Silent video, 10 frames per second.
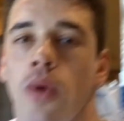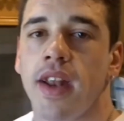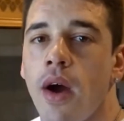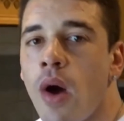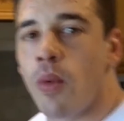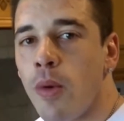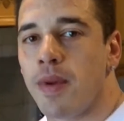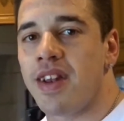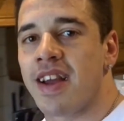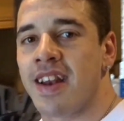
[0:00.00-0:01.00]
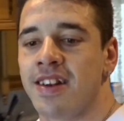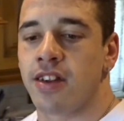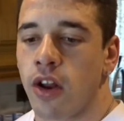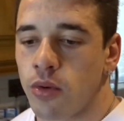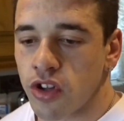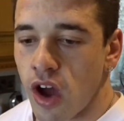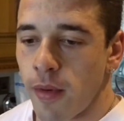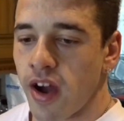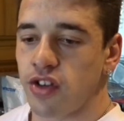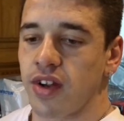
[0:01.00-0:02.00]
doubt I will be digging into those
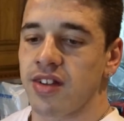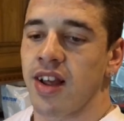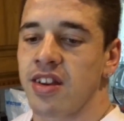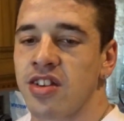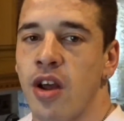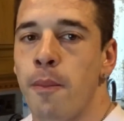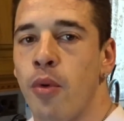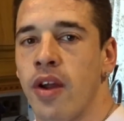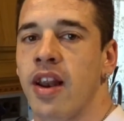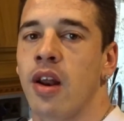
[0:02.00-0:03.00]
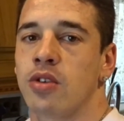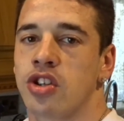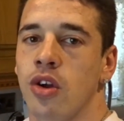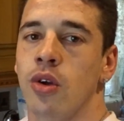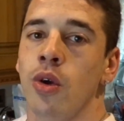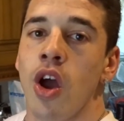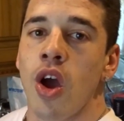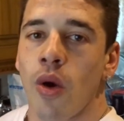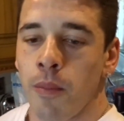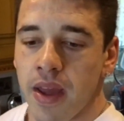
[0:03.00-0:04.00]
carbohydrates at some point, and I'll show you
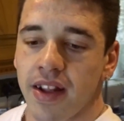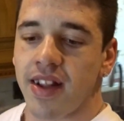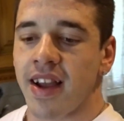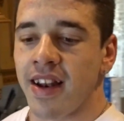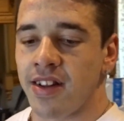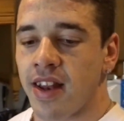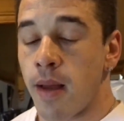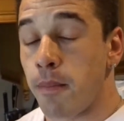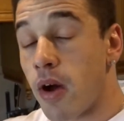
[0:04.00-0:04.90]
me digging into them.